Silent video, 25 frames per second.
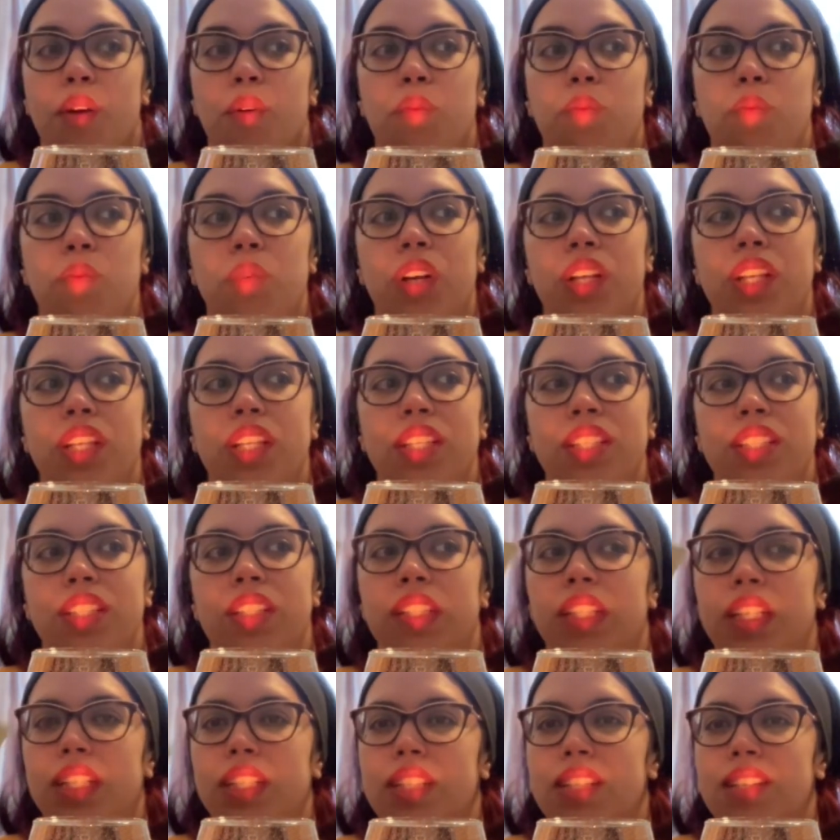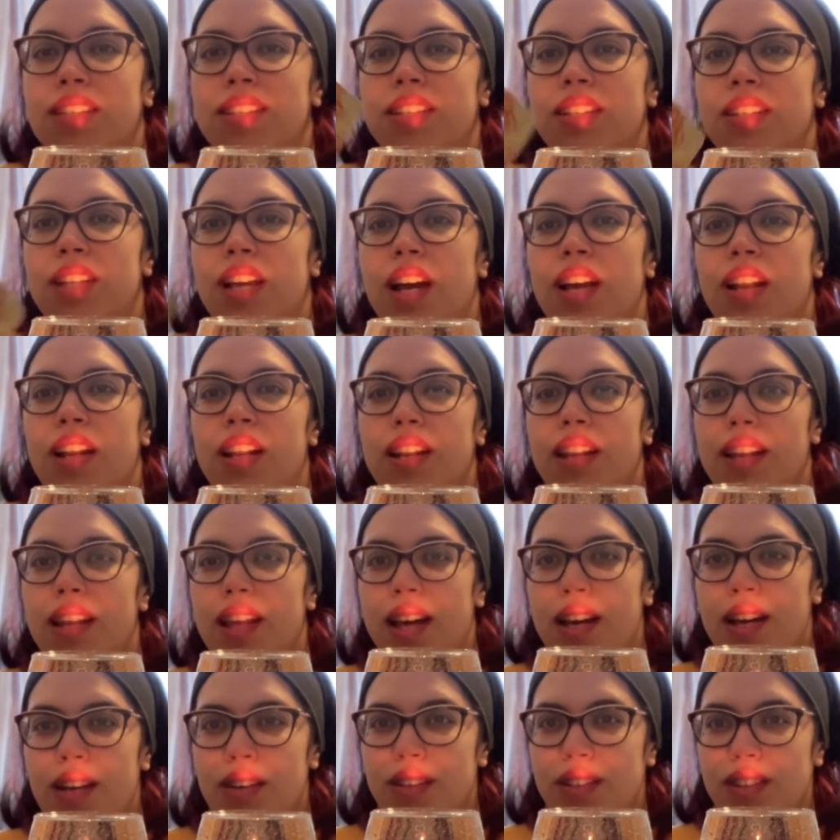What is it that does not
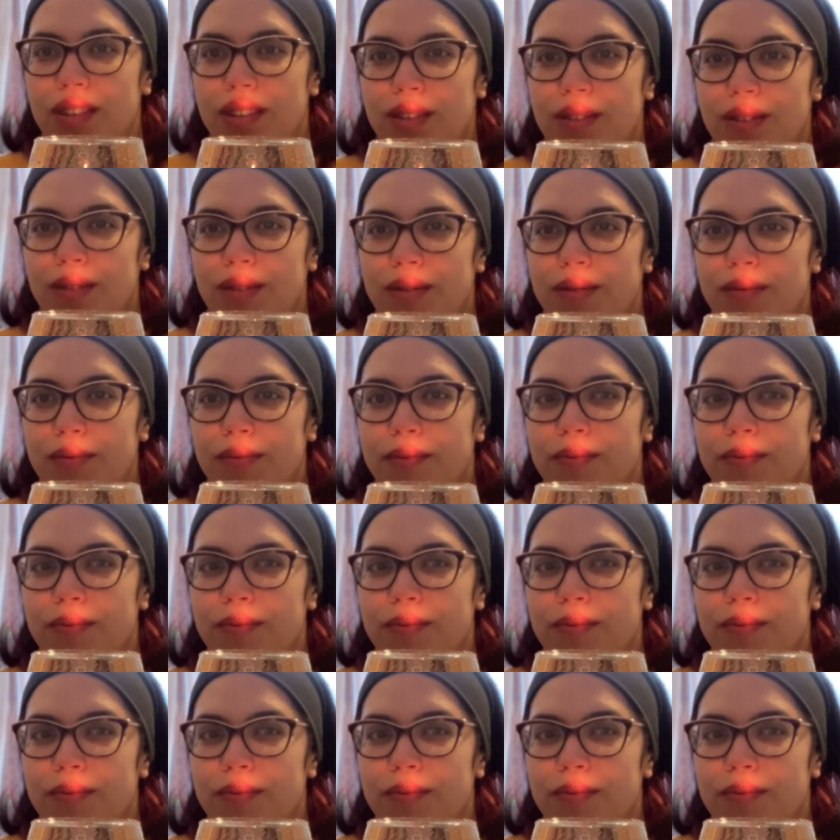allow you